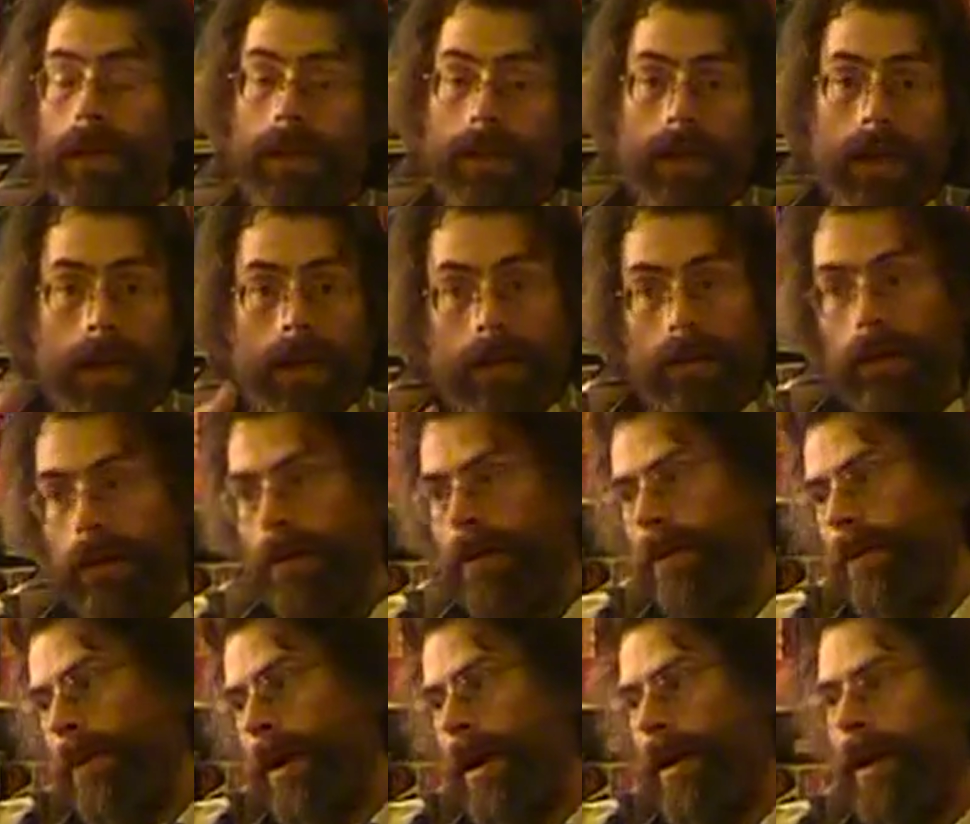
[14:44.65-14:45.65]
they get to
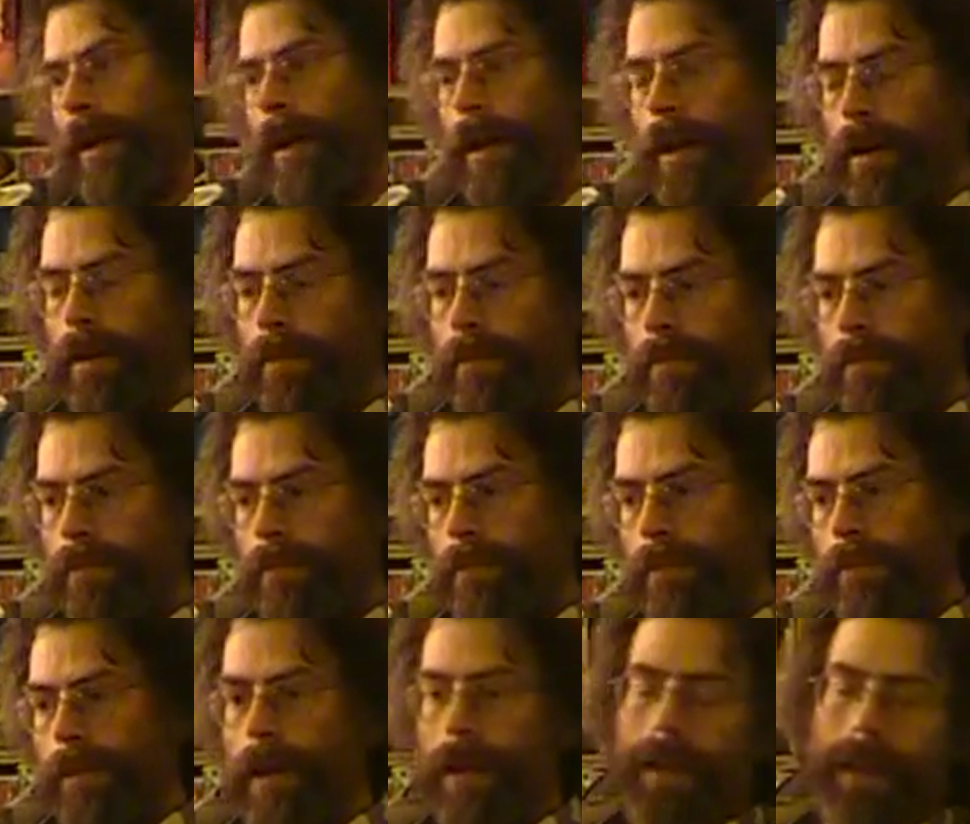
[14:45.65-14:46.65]
go around again.
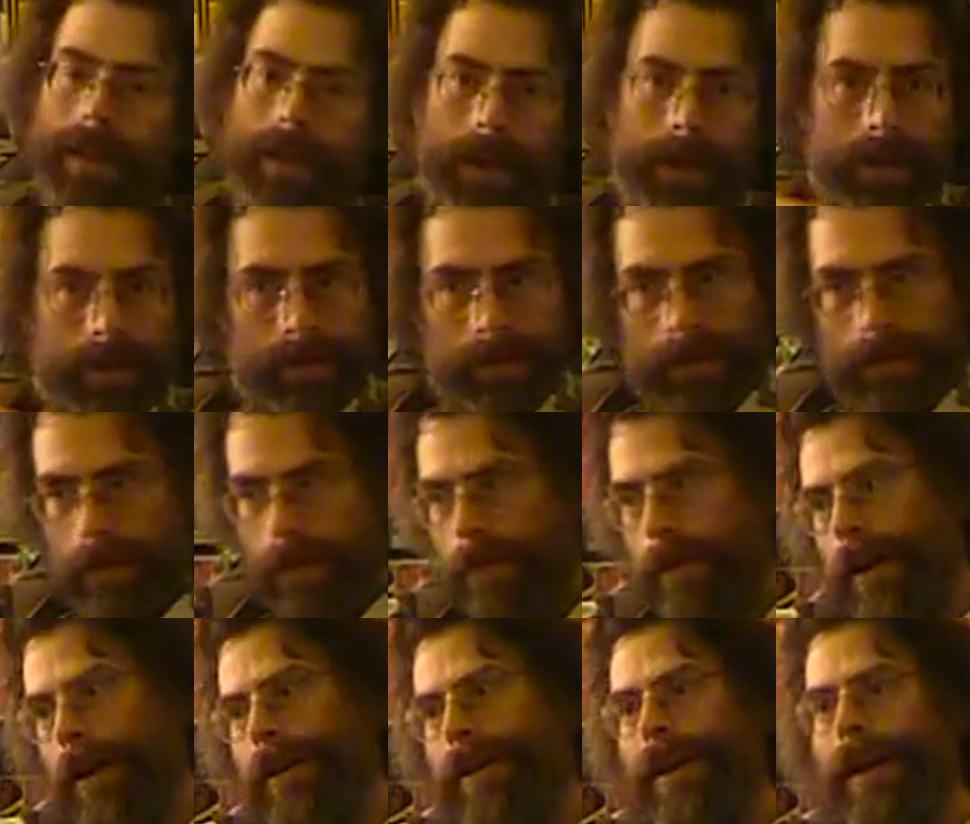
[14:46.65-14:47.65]
And then they get to go
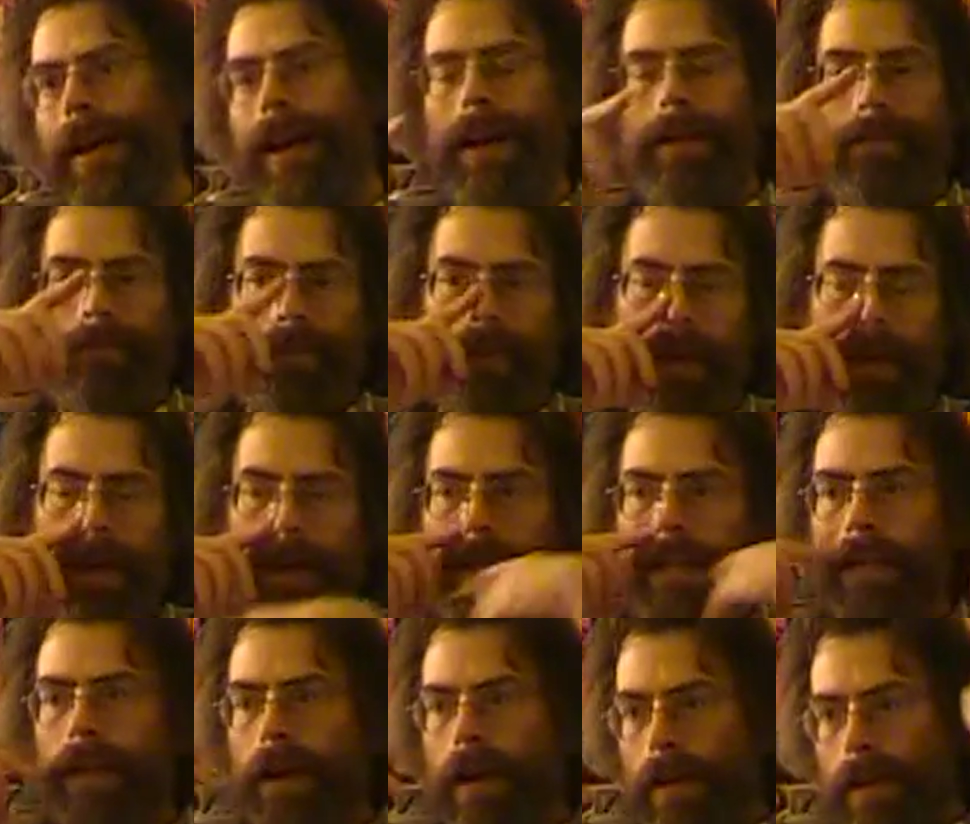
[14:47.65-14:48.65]
around again
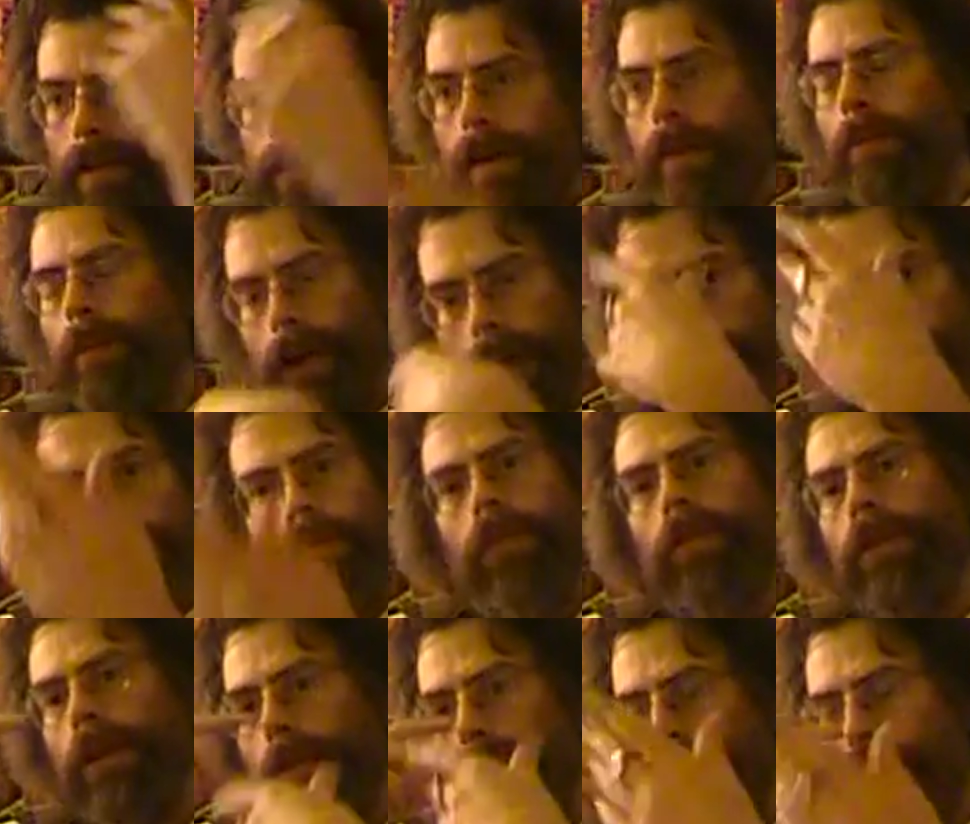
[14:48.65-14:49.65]
because someone else
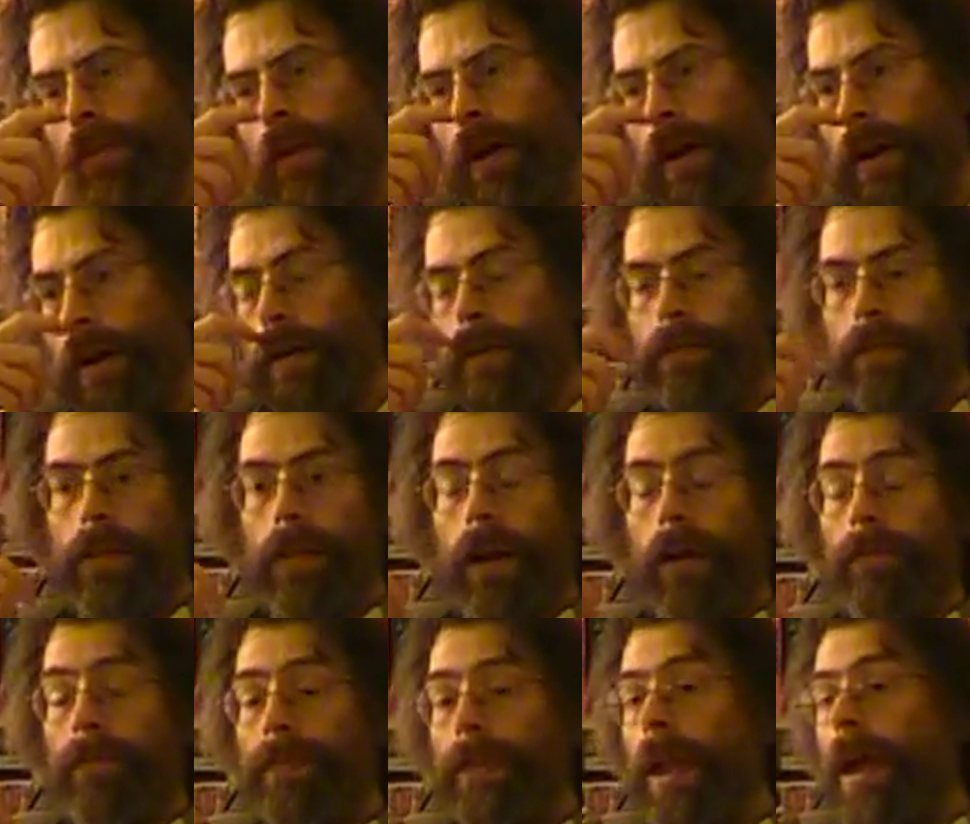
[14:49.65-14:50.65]
just keeps drawing enough stuff.
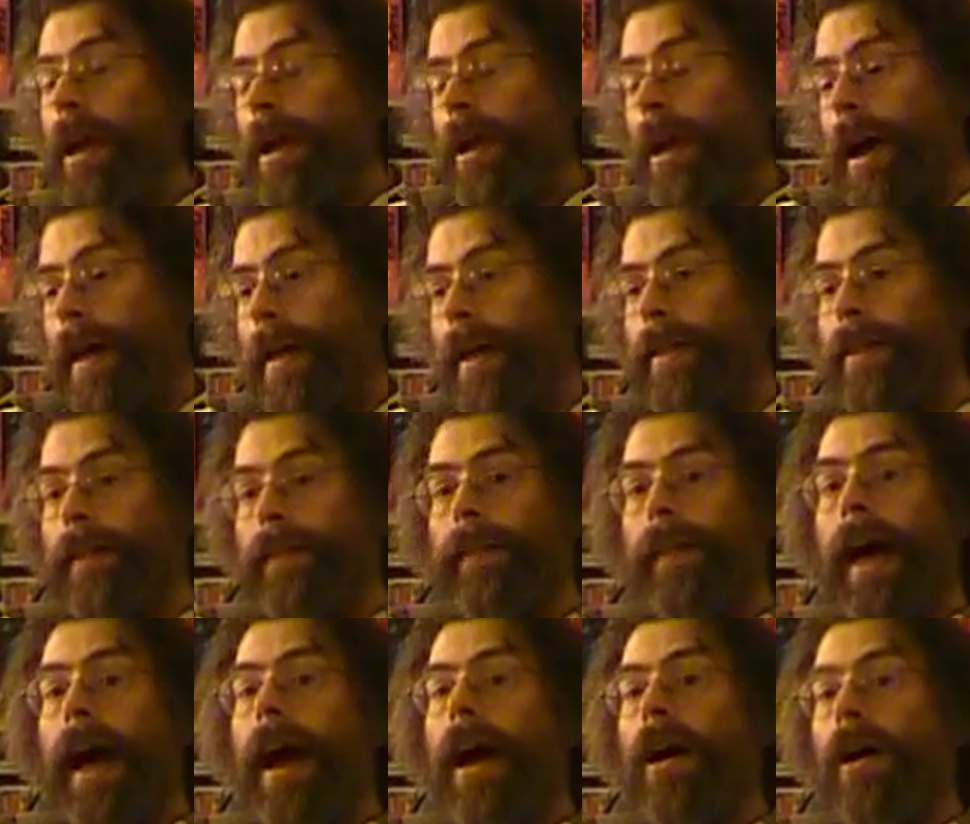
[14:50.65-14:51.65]
Now, that's a
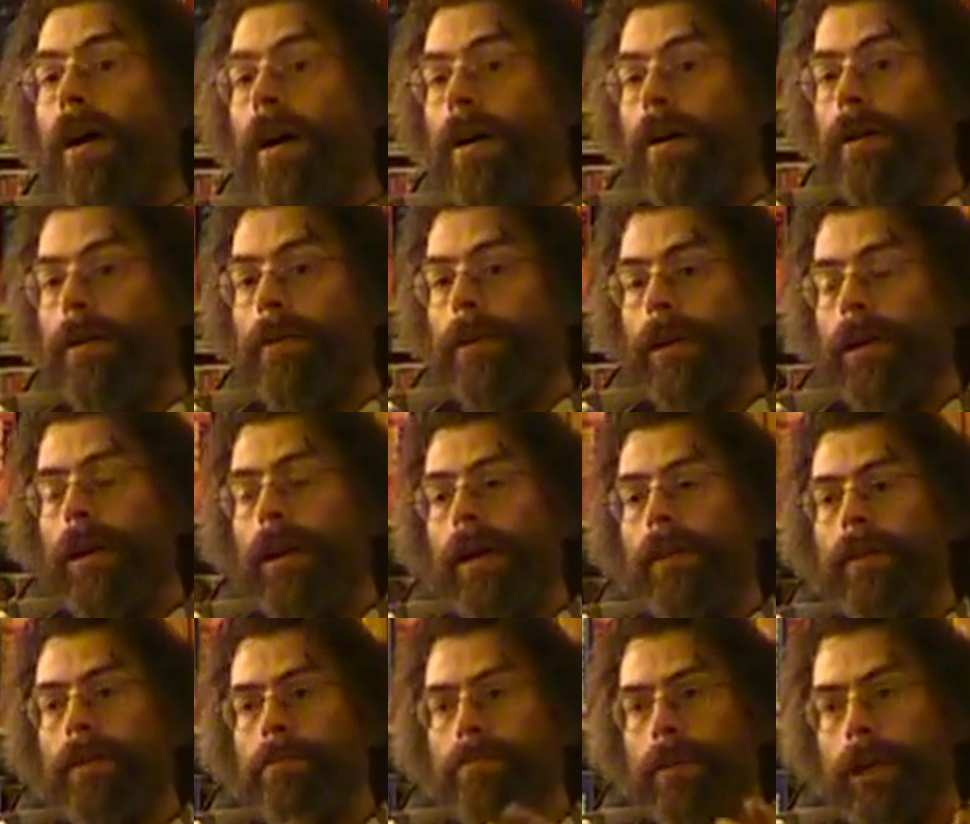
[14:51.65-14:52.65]
lot harder when you
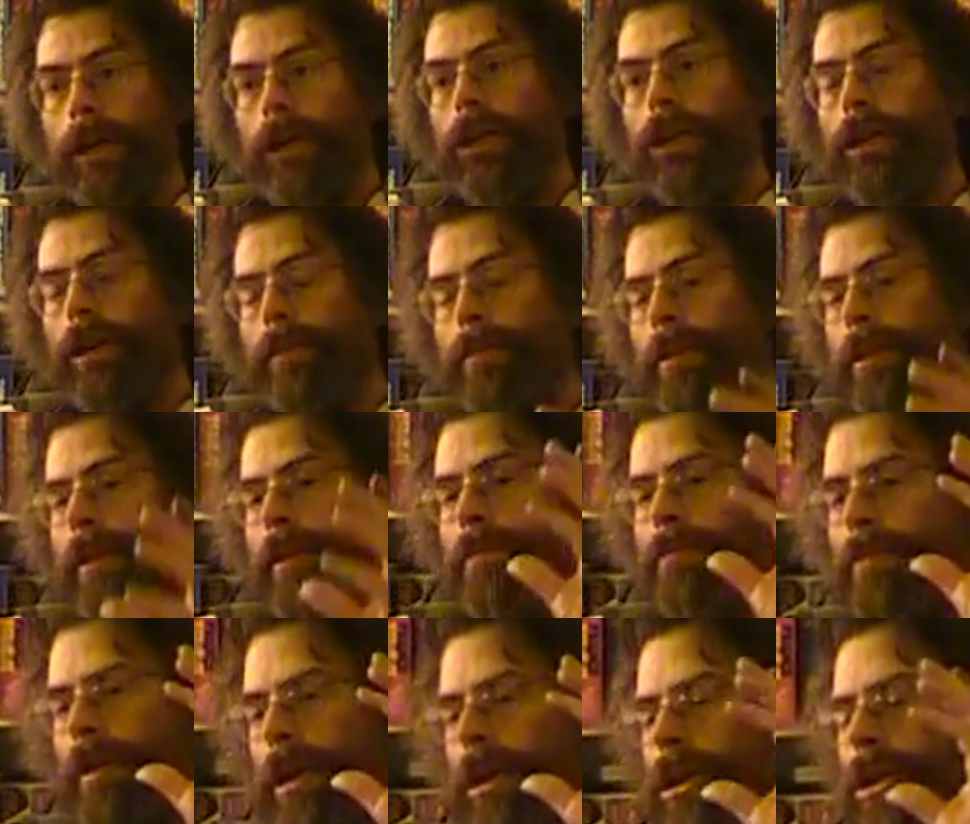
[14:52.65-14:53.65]
got the big ships, and the big